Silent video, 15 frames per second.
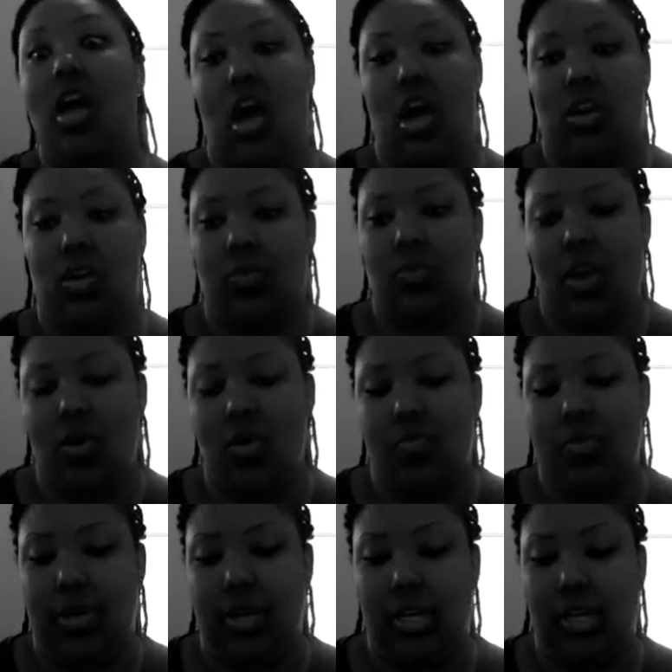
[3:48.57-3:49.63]
I don't know,
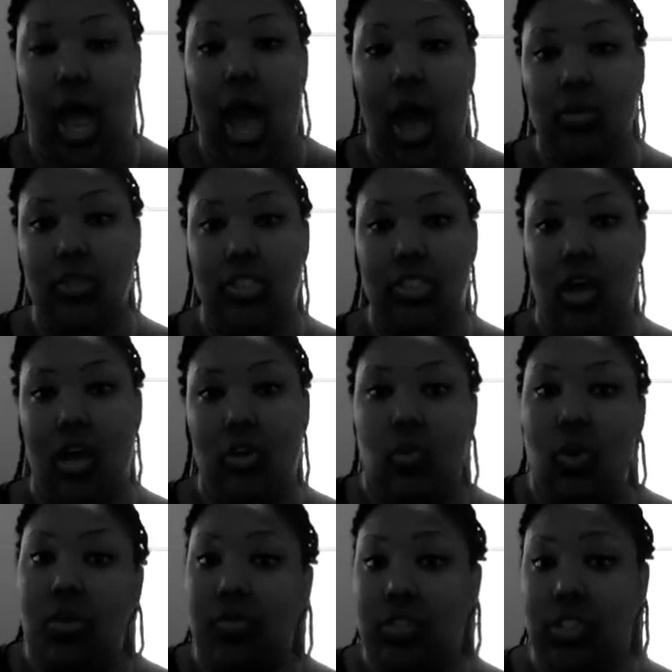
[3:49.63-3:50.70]
but I was taught
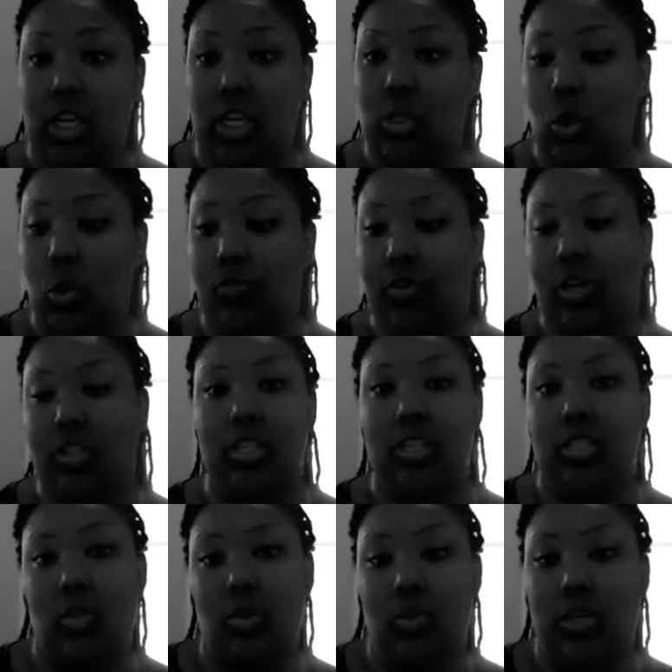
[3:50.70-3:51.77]
whoever sees who first,
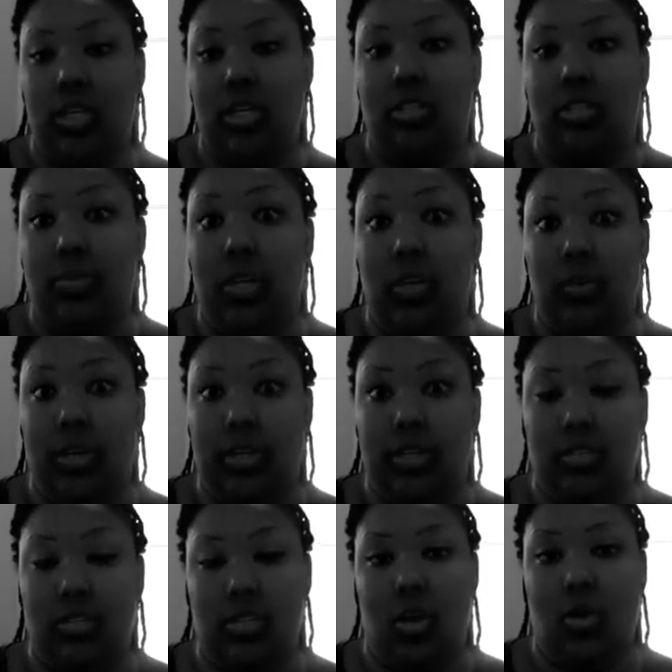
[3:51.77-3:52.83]
that's who needs to be
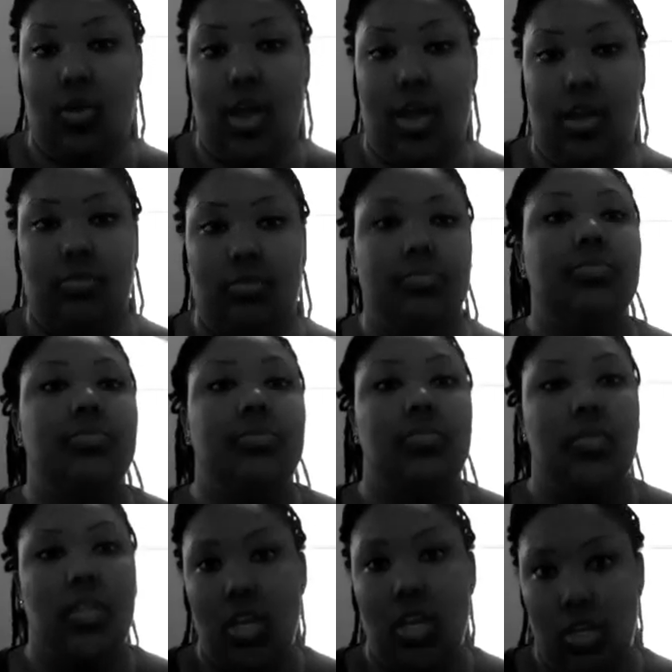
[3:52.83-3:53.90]
greeted. So, hey,
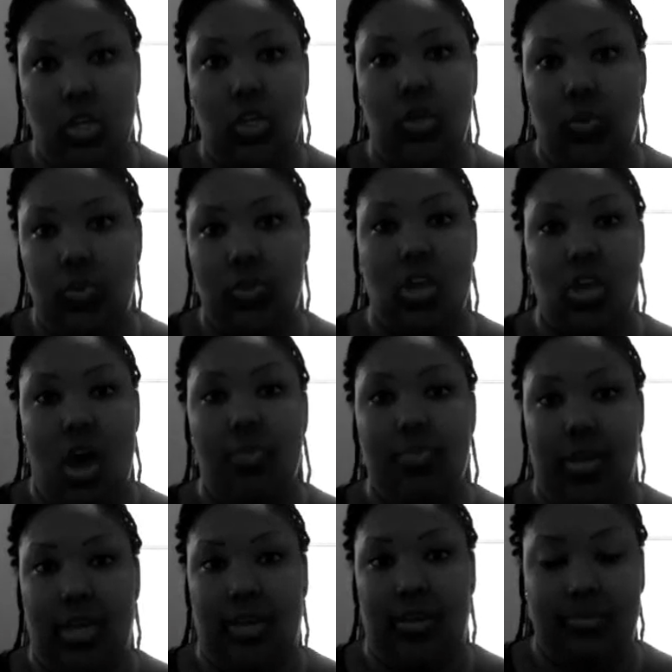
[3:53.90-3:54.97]
you saw
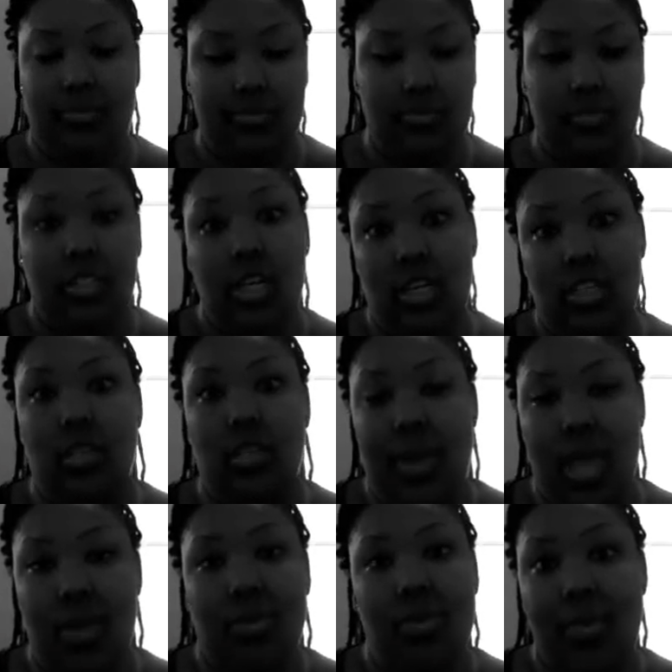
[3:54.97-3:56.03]
me because the
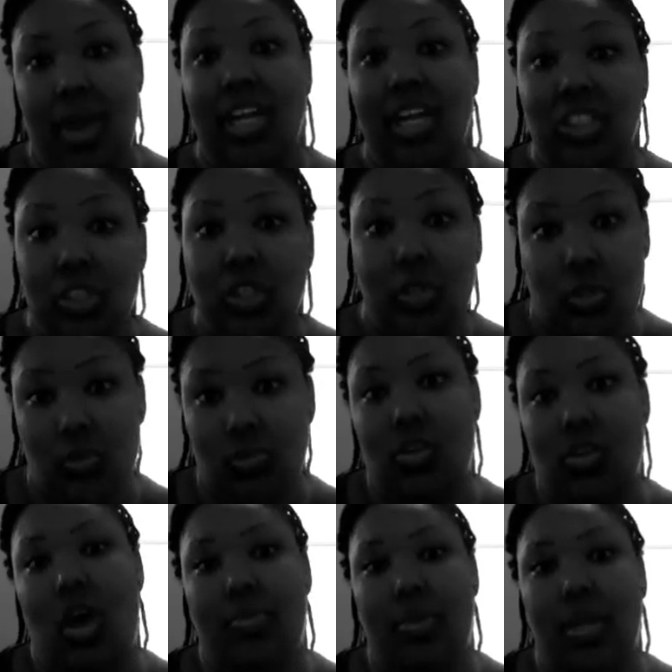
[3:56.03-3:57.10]
baby made sure you
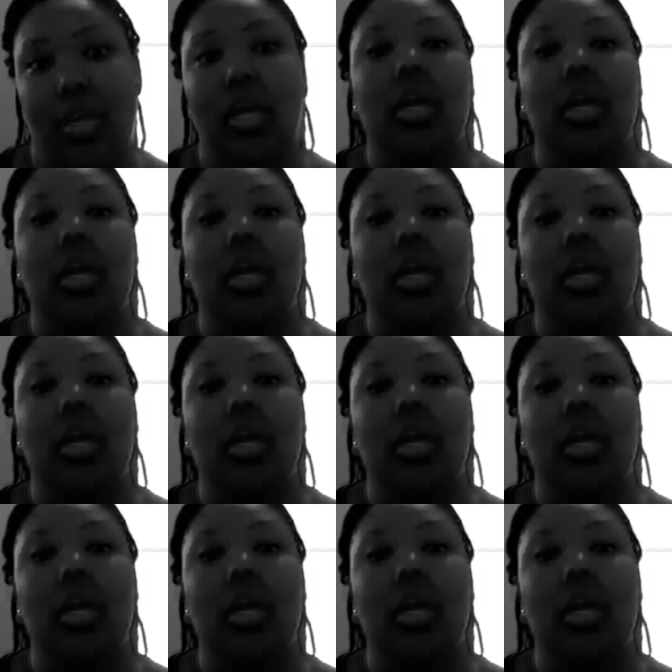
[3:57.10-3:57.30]
saw me.